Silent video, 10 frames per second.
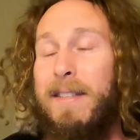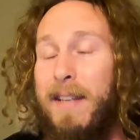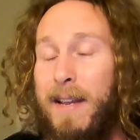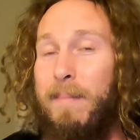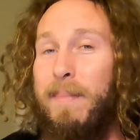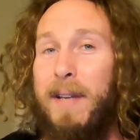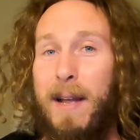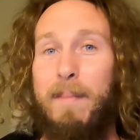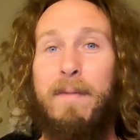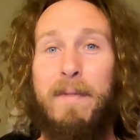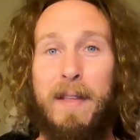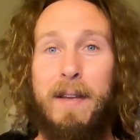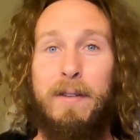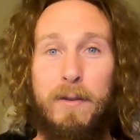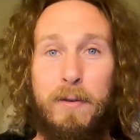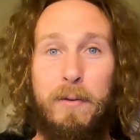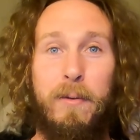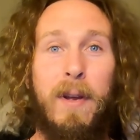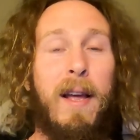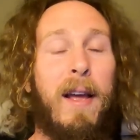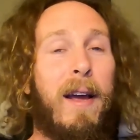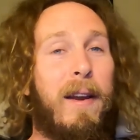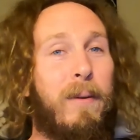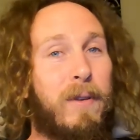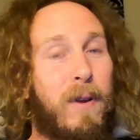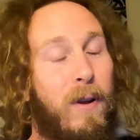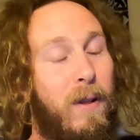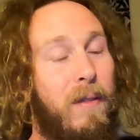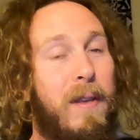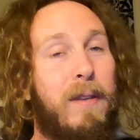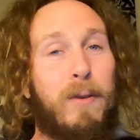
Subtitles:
same type of thing too, and it was called the